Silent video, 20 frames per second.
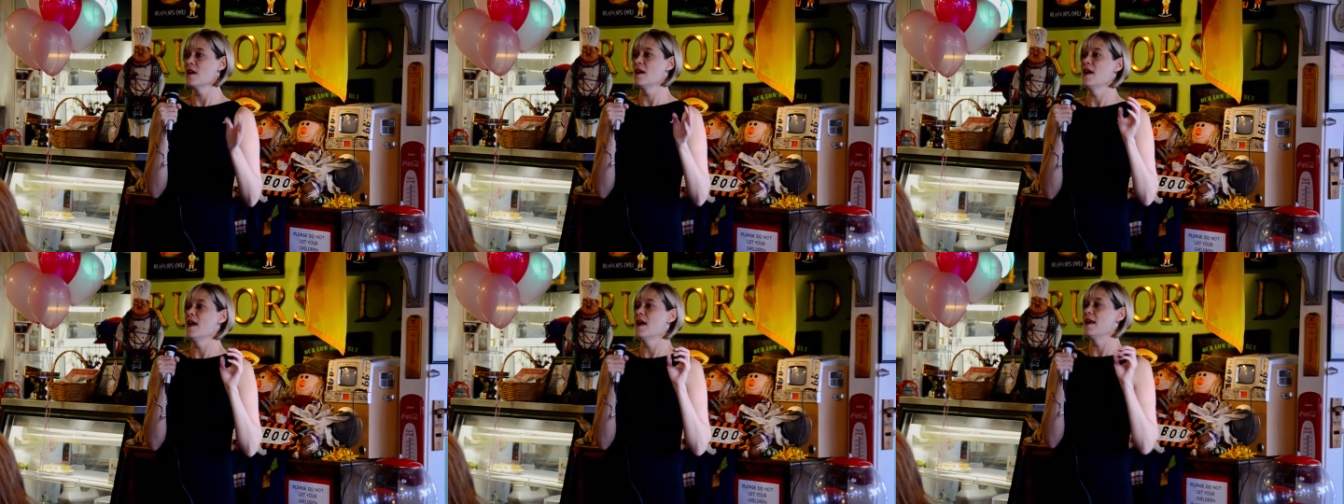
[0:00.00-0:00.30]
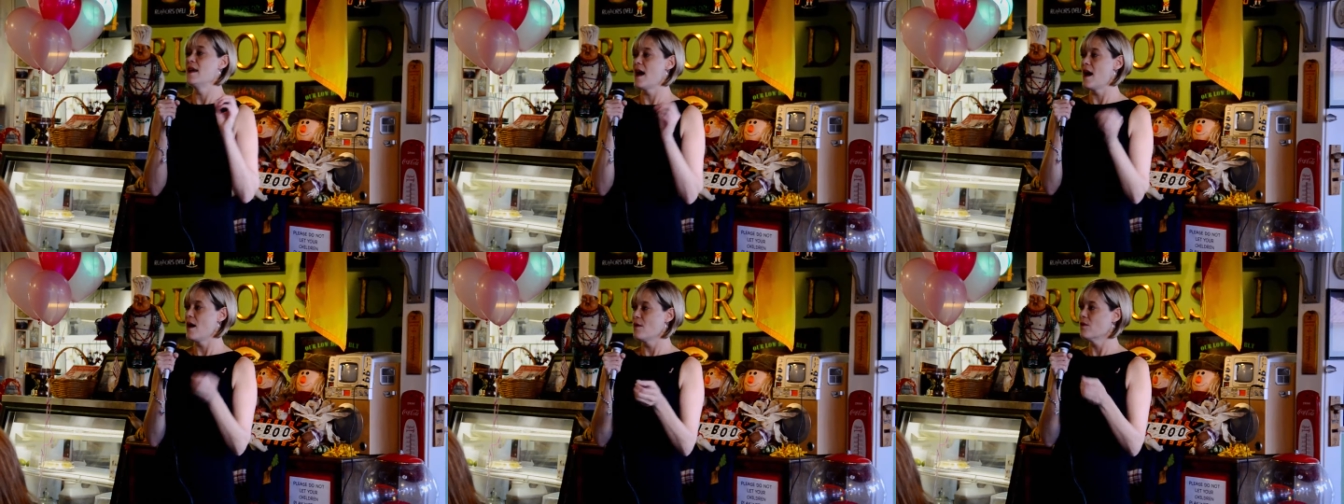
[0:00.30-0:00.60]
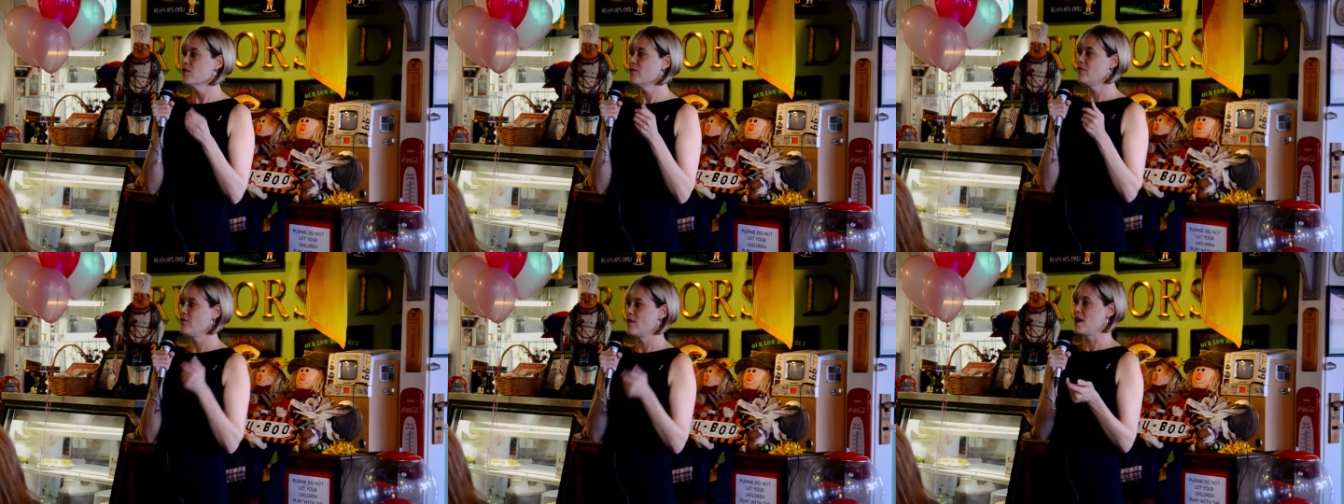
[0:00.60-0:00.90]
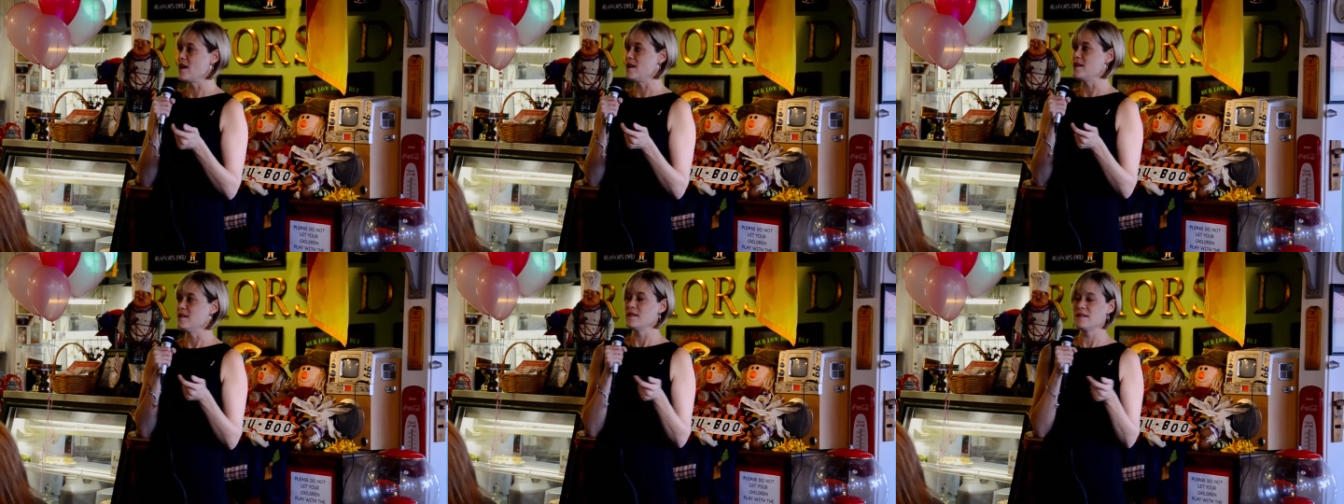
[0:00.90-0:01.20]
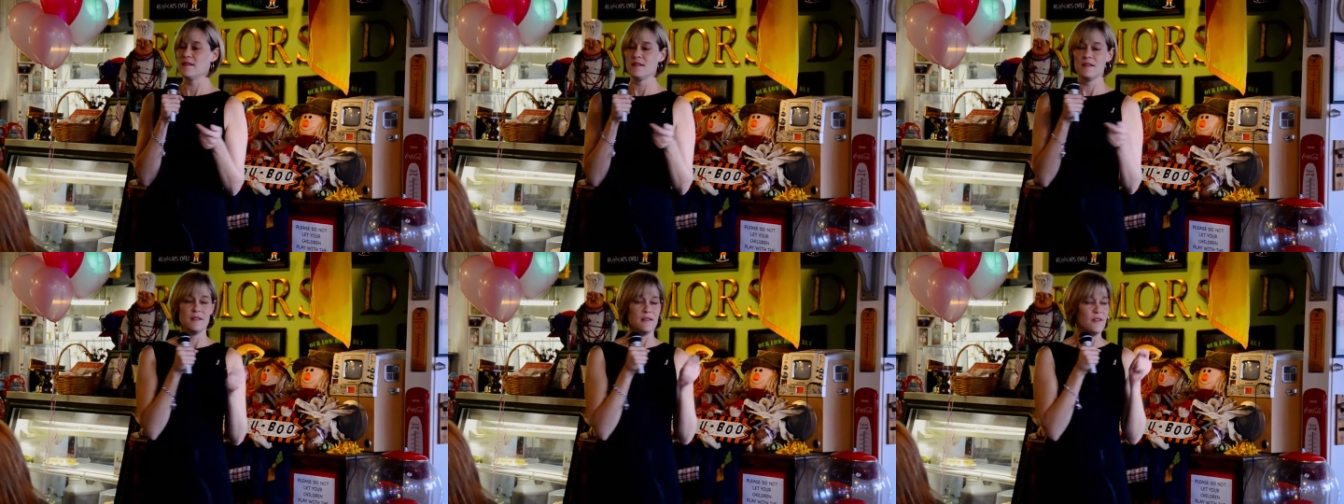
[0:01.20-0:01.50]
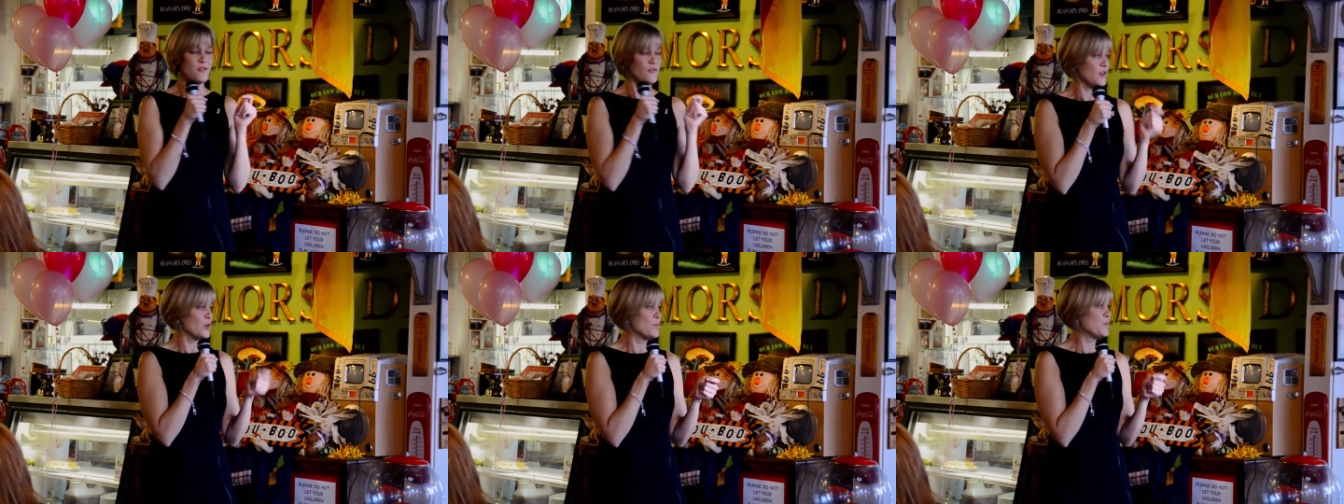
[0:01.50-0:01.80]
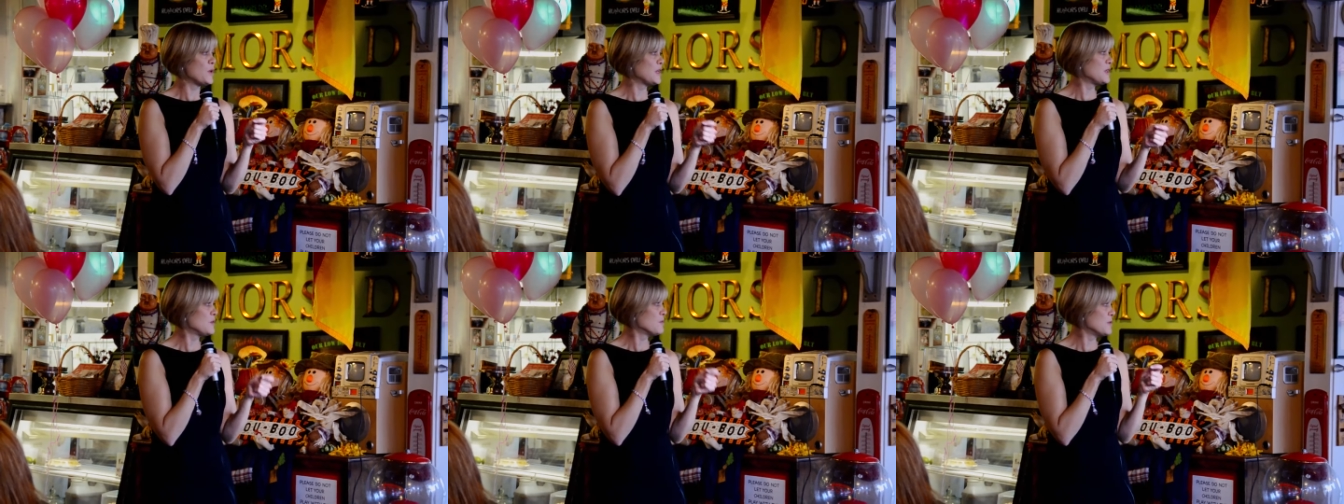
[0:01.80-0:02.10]
And our funds, the Vera
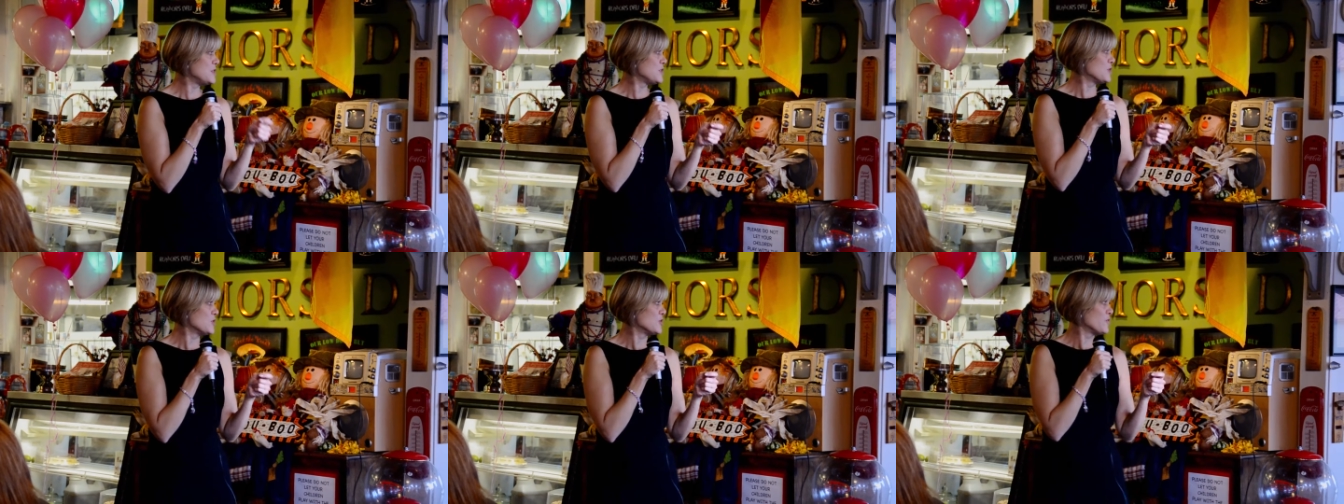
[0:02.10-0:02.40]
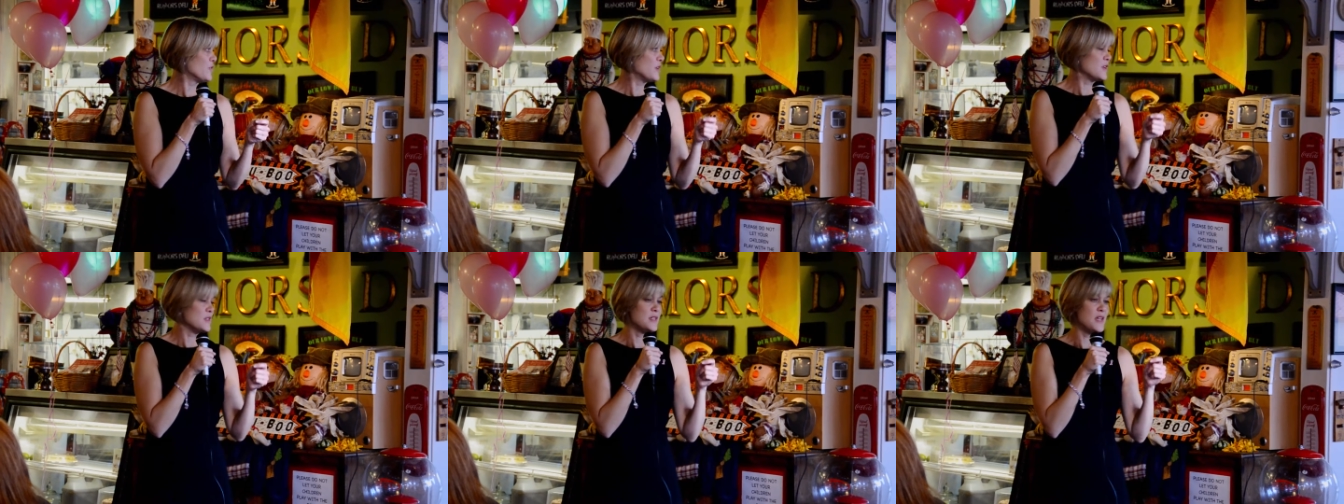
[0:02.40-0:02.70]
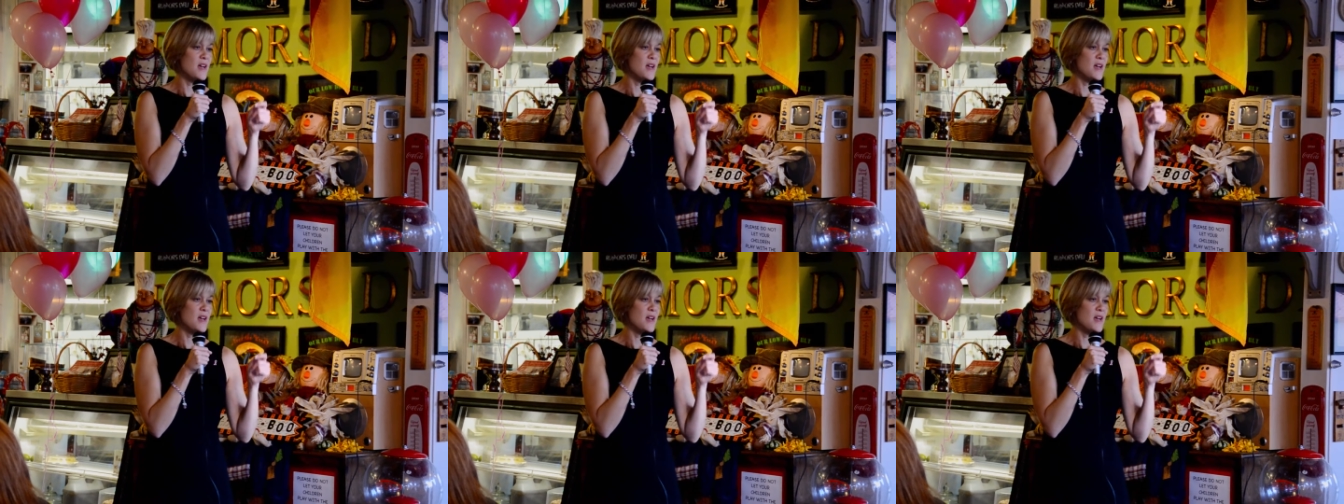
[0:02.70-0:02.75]
Bradley Research Funds,